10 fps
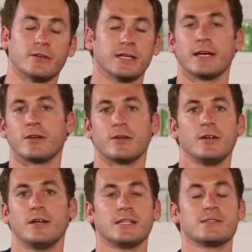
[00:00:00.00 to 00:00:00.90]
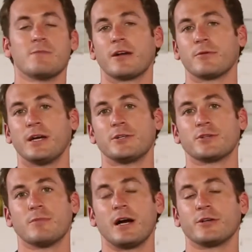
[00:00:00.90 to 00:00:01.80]
And again, it doesn't matter
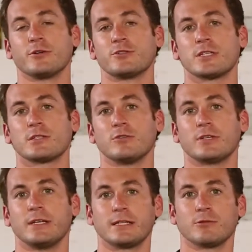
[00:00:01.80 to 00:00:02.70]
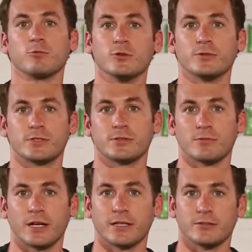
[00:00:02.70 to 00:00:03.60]
major or minor, you're just looking at the roots,
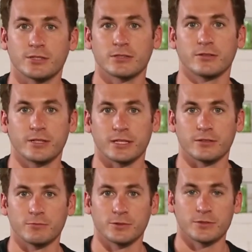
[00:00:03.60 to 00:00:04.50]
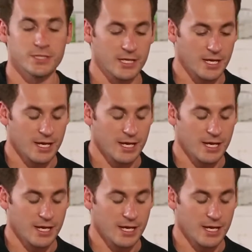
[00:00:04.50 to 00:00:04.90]
right? You're just looking at the roots.